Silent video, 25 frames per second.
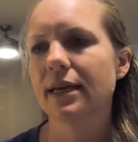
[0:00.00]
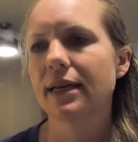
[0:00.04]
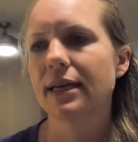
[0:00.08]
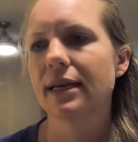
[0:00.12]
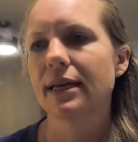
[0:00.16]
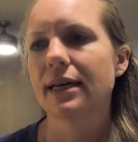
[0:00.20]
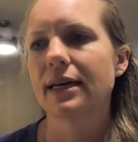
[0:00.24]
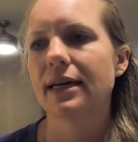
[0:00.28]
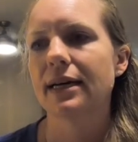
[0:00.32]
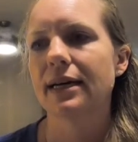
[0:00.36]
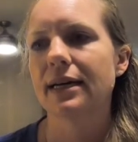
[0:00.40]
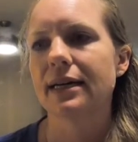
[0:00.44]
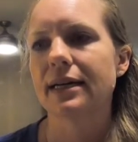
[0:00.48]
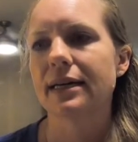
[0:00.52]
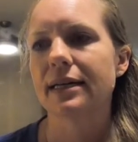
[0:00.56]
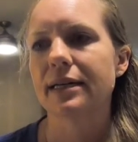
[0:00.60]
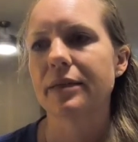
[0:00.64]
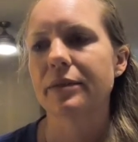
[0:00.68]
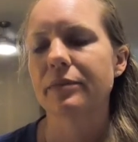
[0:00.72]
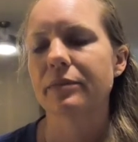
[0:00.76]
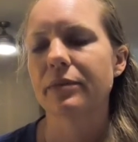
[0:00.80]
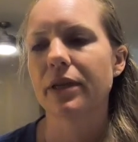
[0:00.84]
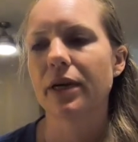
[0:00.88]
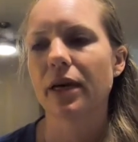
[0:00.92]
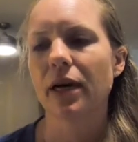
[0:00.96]

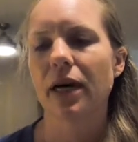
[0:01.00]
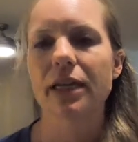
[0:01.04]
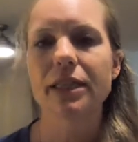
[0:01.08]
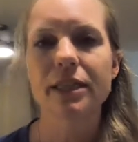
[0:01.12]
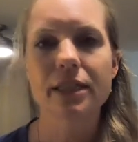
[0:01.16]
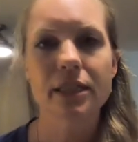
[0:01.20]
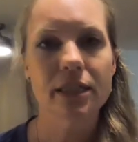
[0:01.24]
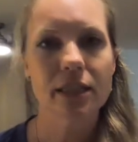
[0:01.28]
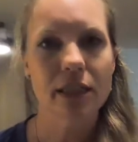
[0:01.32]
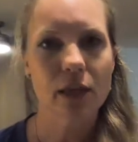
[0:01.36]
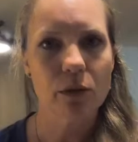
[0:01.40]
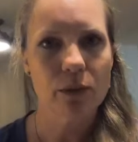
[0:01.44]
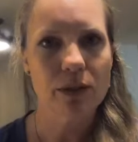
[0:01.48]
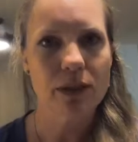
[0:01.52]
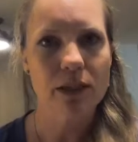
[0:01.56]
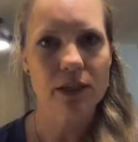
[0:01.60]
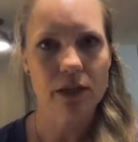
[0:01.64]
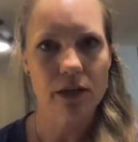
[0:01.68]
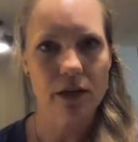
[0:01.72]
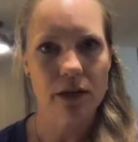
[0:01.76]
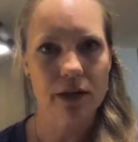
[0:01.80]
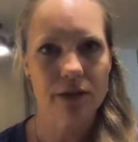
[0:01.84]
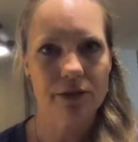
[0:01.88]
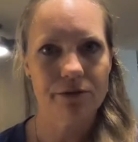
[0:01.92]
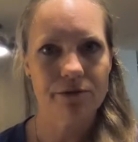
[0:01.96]
The onion that we
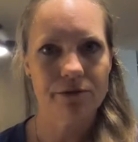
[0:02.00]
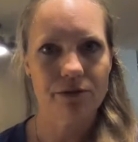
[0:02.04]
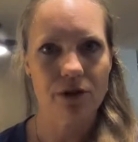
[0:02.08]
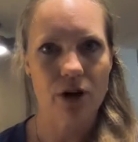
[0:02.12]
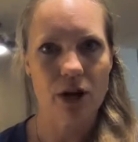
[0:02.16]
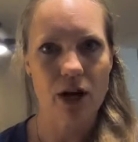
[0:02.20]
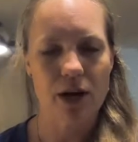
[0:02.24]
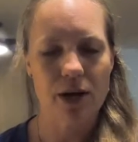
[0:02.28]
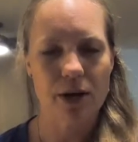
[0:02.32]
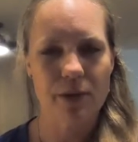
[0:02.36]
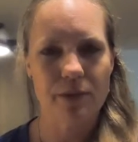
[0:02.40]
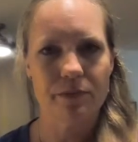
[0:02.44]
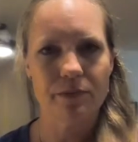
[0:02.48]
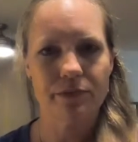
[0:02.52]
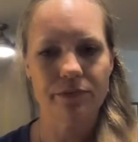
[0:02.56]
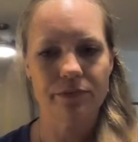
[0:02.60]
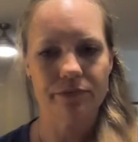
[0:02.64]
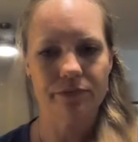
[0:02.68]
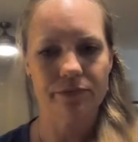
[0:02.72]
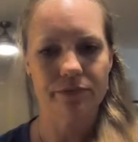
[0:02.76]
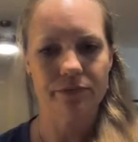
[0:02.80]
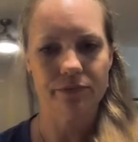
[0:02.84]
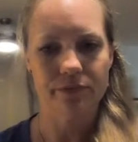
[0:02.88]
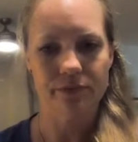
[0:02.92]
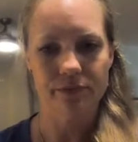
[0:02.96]
started
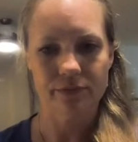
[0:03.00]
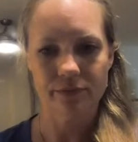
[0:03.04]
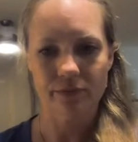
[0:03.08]
from